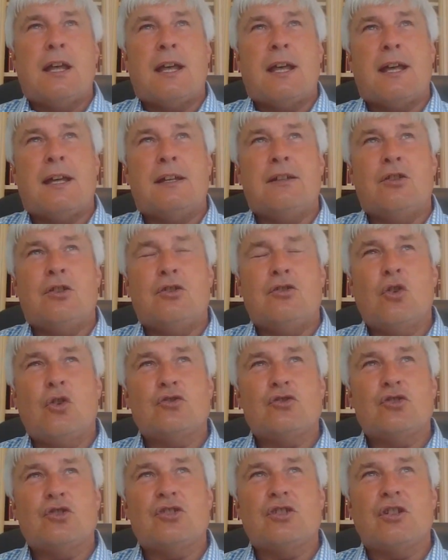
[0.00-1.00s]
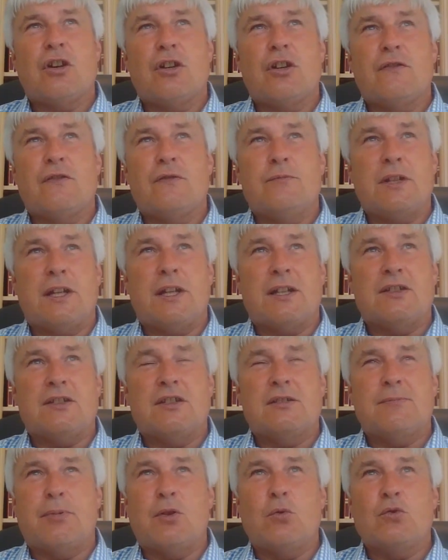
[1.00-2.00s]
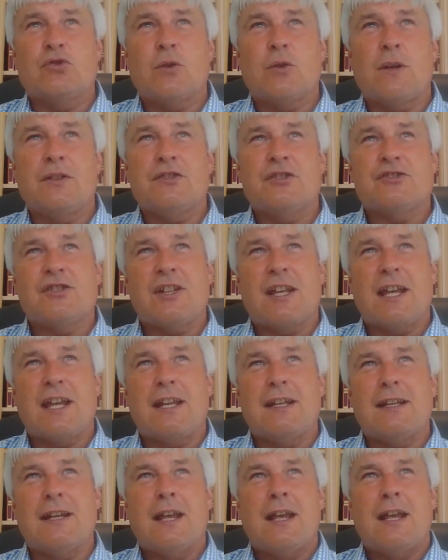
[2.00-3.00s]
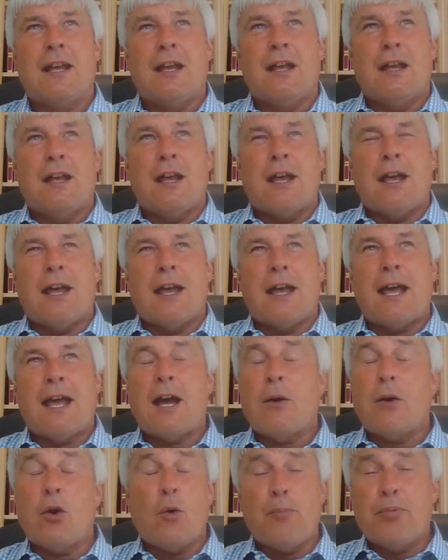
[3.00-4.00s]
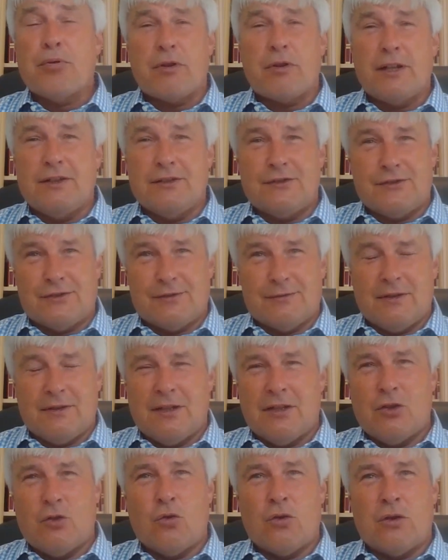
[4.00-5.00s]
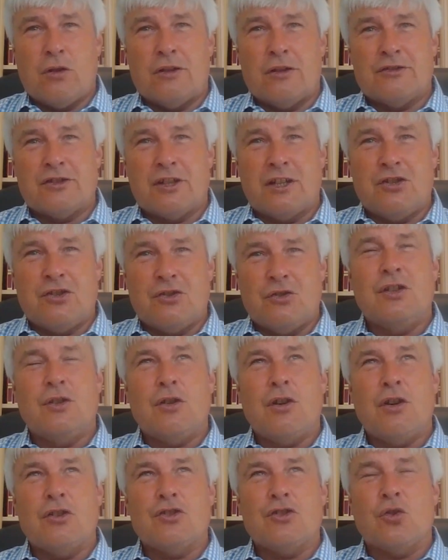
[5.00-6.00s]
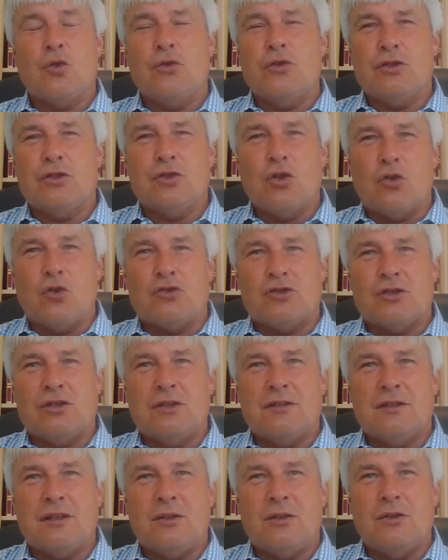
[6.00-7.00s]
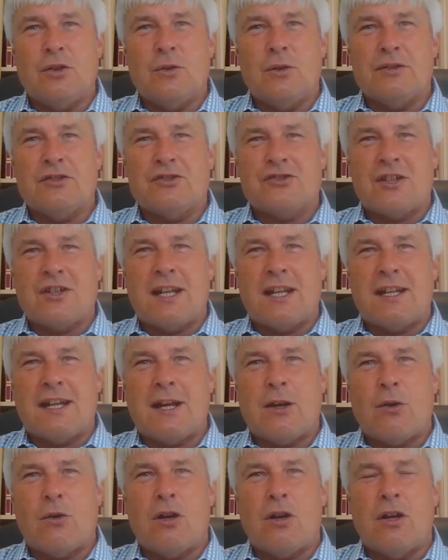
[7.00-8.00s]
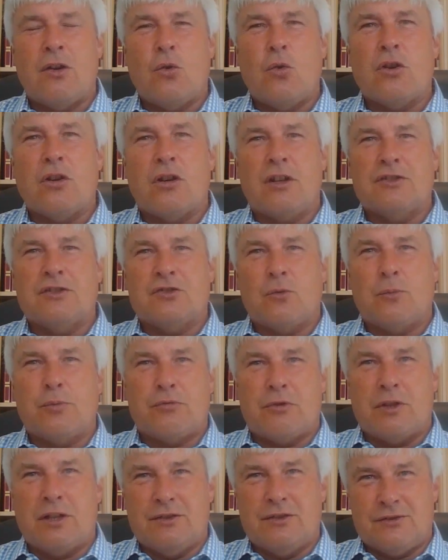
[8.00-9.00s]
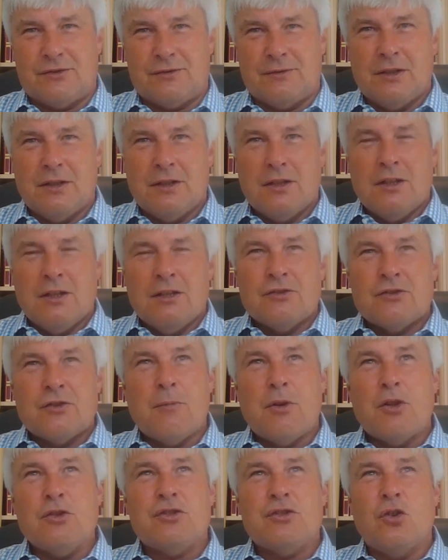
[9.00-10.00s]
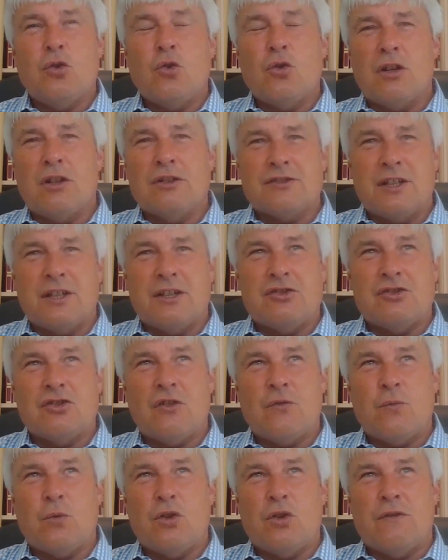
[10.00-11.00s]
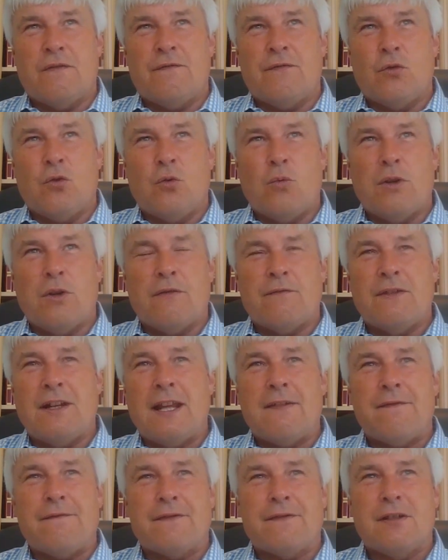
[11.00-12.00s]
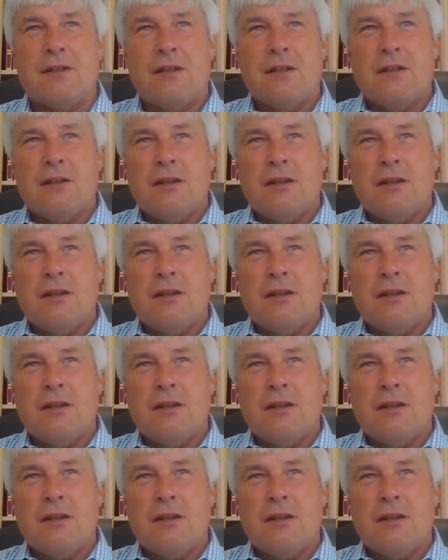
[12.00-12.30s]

And not just kind of objectives, but also understand how it operates in an organization. You can't join the dots until you understand how an organization operates. So most of the organizations I've worked for, when I've left,